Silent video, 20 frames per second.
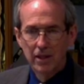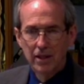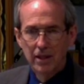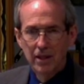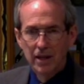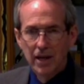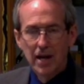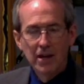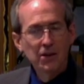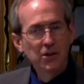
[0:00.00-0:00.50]

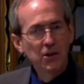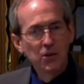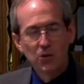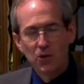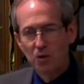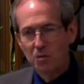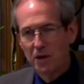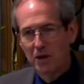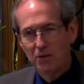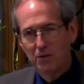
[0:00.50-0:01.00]
I don't know where
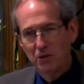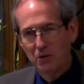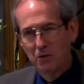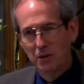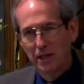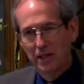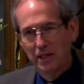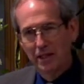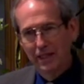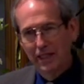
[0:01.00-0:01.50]
my
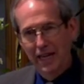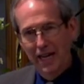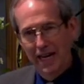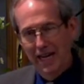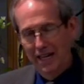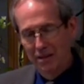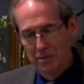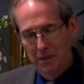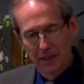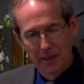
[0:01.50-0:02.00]
roommate in
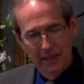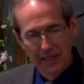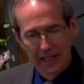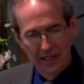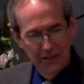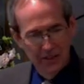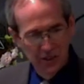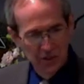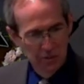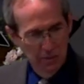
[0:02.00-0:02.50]
academy got
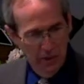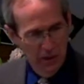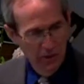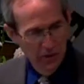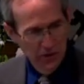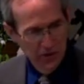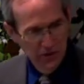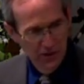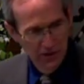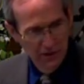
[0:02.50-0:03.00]
this
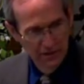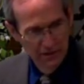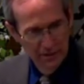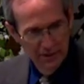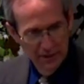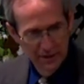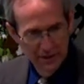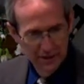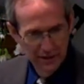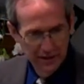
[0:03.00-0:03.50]
poster,
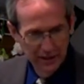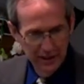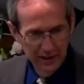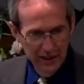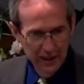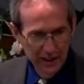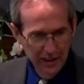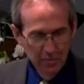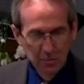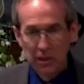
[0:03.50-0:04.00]

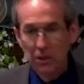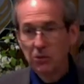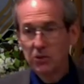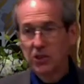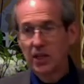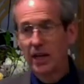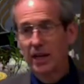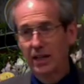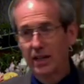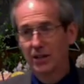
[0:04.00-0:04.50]
but it was
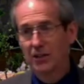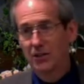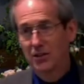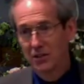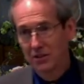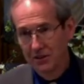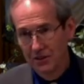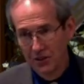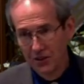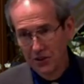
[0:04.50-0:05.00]
hanging on
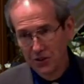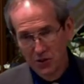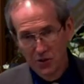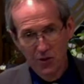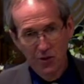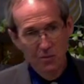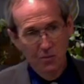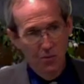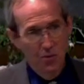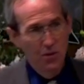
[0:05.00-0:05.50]
our
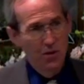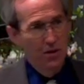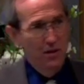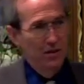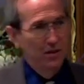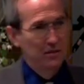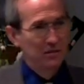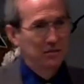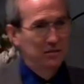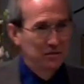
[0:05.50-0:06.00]
dorm
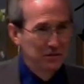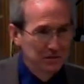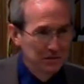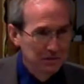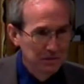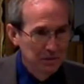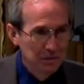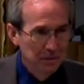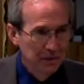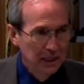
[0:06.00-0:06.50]
wall.
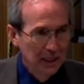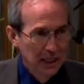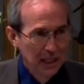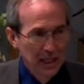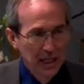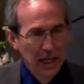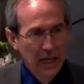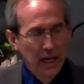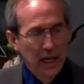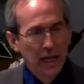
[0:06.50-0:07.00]

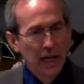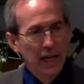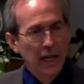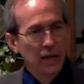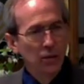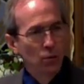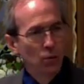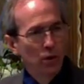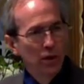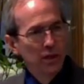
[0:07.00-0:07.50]

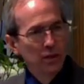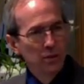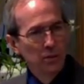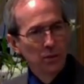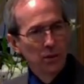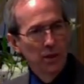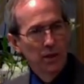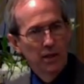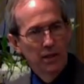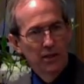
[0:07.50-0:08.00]
And what it
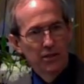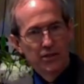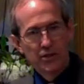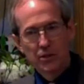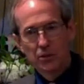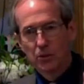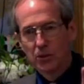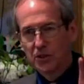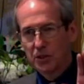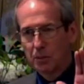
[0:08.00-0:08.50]
was
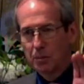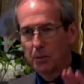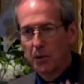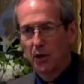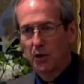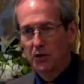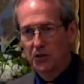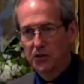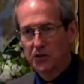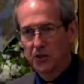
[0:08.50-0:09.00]
was a
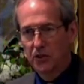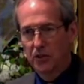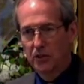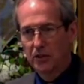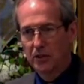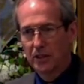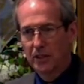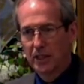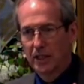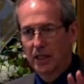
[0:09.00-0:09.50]
poster
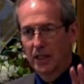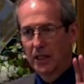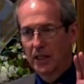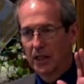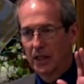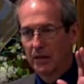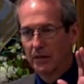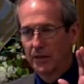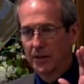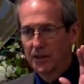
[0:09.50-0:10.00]

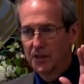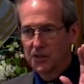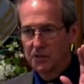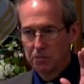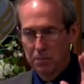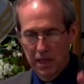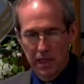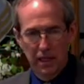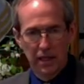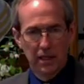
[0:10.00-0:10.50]
of this
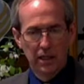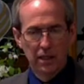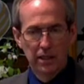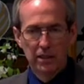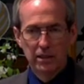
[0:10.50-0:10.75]
man,